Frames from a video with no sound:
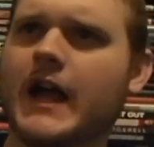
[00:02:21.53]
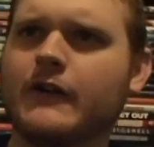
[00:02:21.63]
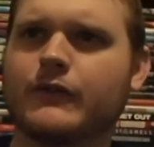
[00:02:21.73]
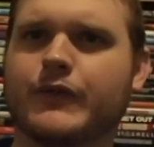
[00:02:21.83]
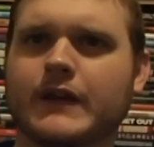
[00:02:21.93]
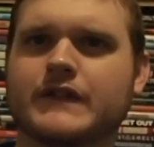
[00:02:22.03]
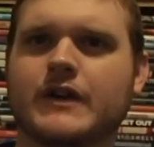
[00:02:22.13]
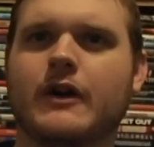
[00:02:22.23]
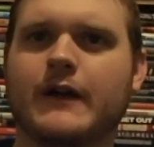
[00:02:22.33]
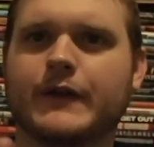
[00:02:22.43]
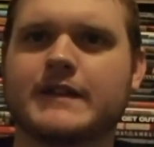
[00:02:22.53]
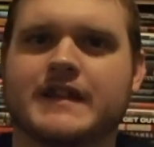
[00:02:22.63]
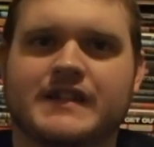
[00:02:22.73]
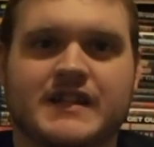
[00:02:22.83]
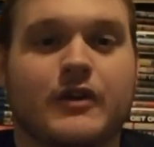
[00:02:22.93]
I don't think so. I think it's
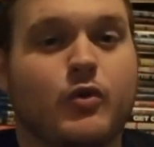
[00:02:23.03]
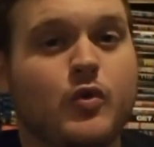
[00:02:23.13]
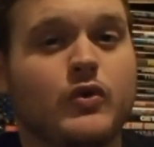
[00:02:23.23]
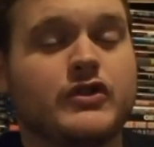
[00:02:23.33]
a cool,